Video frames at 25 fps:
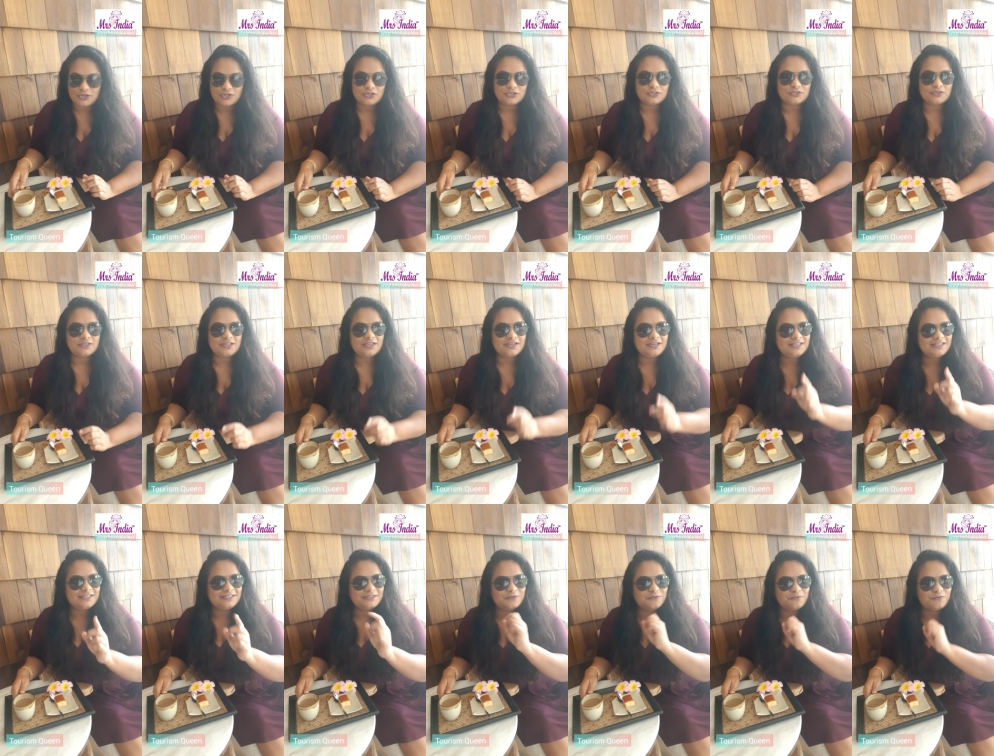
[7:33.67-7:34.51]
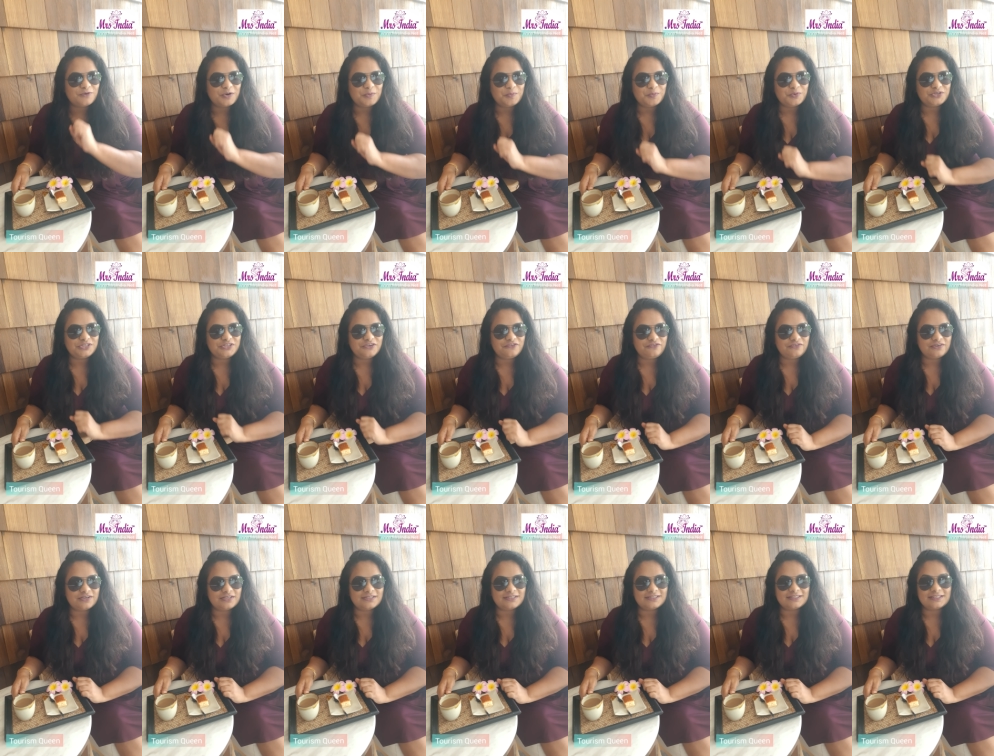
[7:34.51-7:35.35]
So there is one more
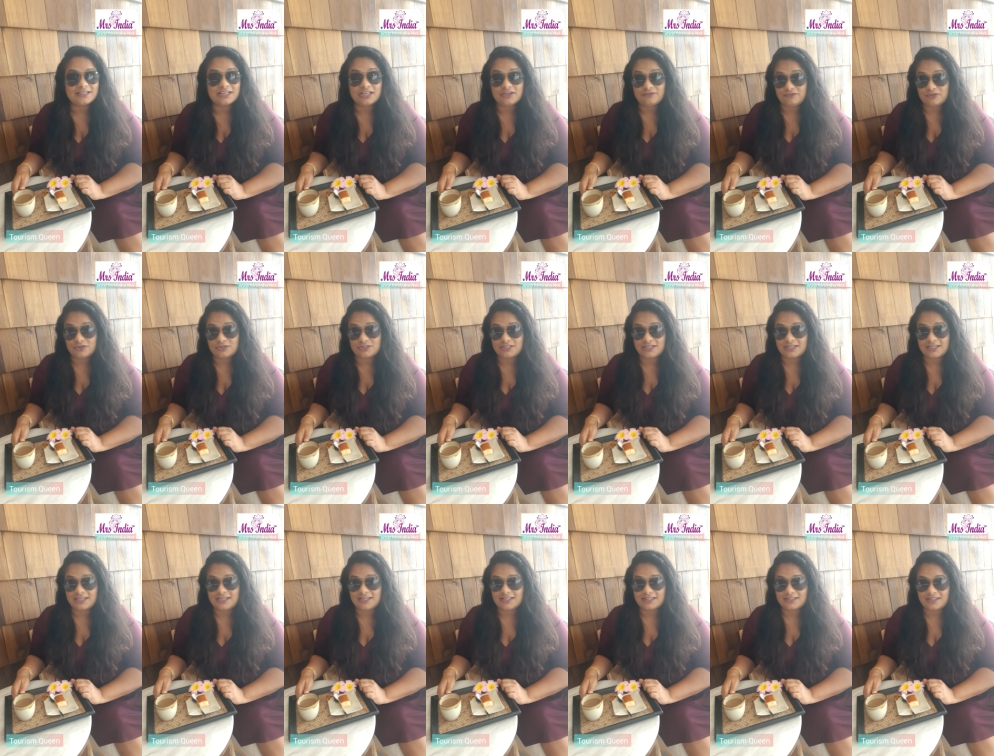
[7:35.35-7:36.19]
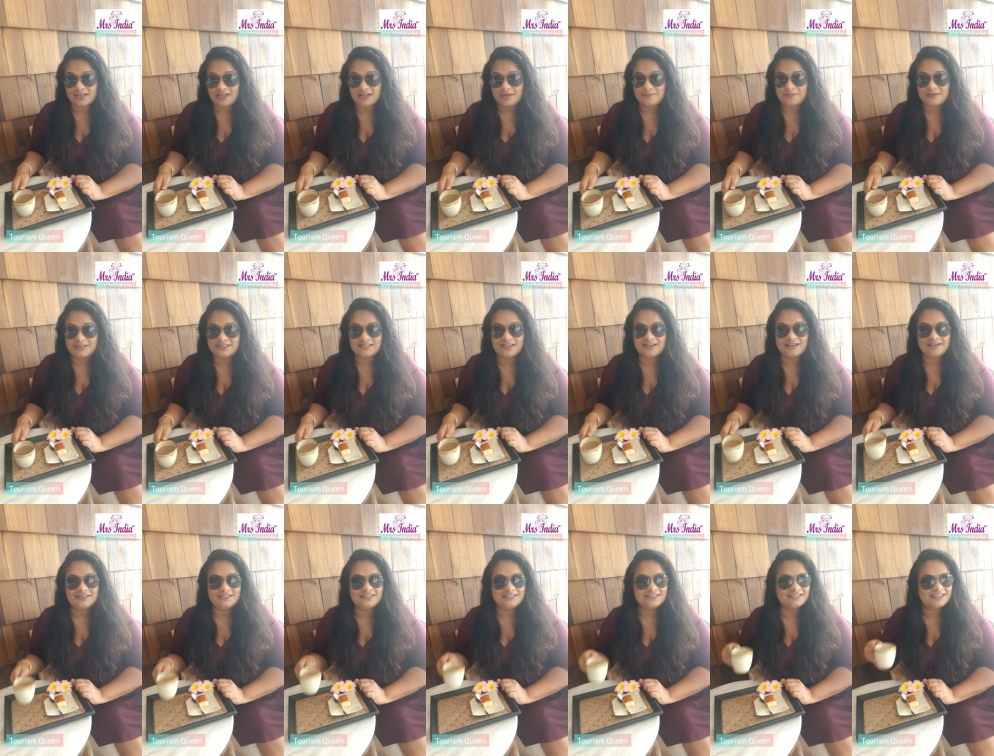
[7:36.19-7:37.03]
difference if you're taking a Thai
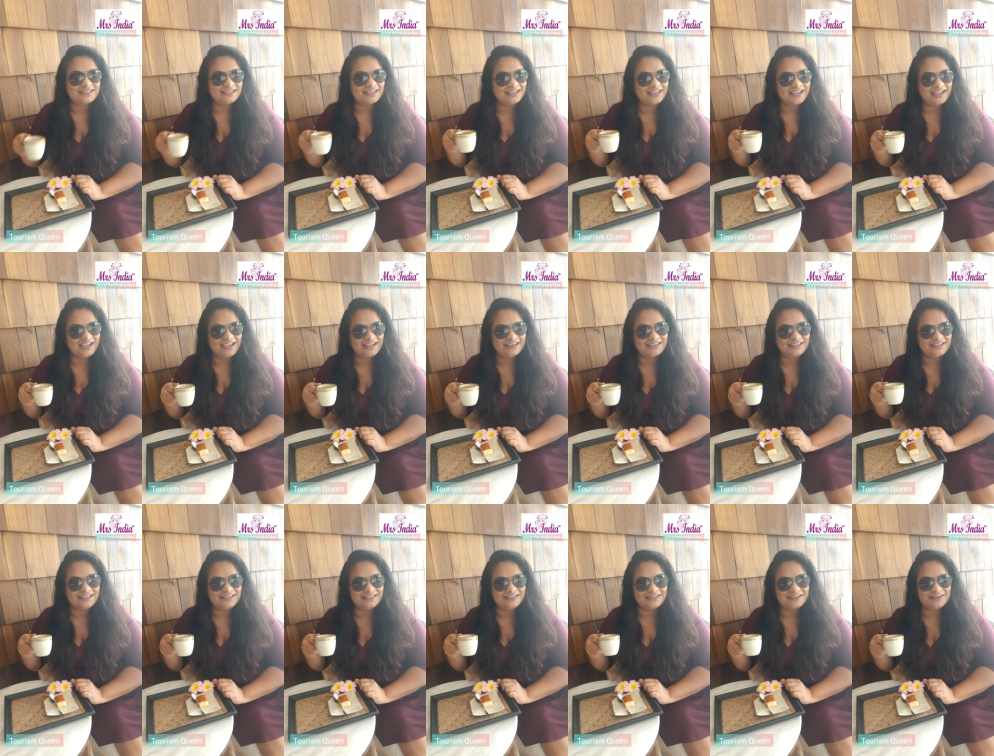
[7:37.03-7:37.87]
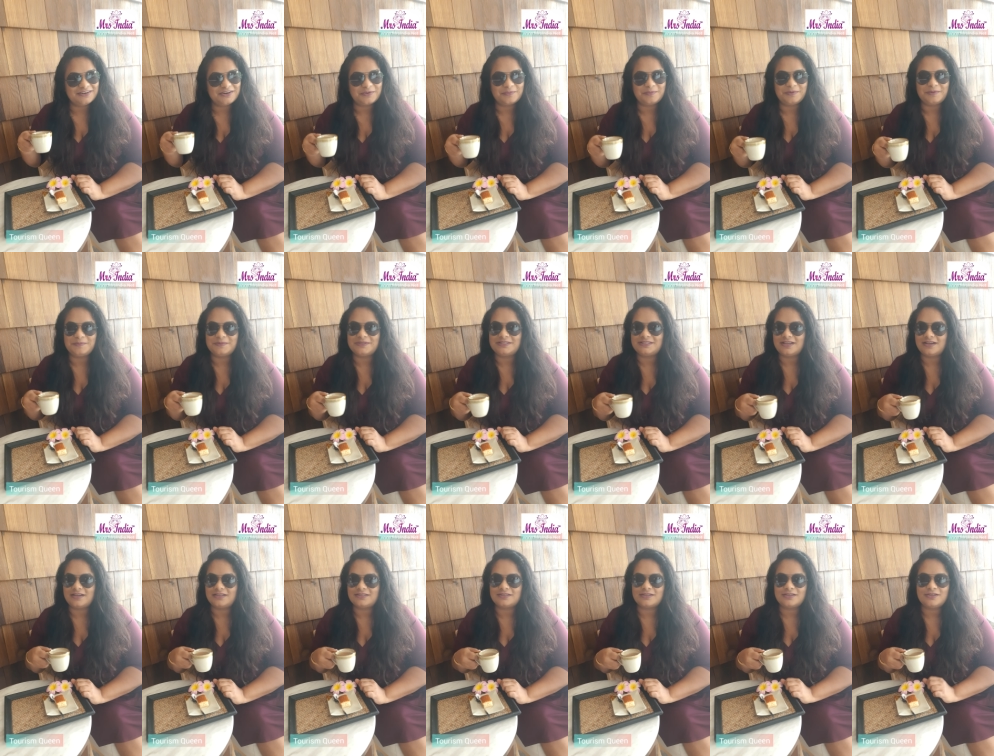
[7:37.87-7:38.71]
massage and the Indian herbal
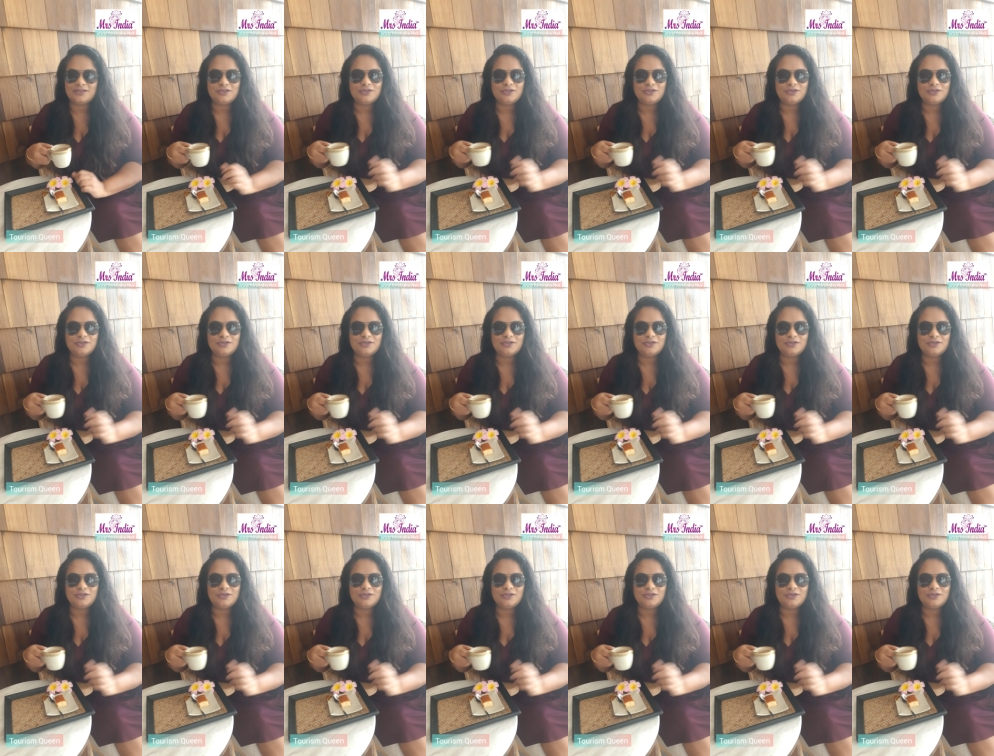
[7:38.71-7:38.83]
massage.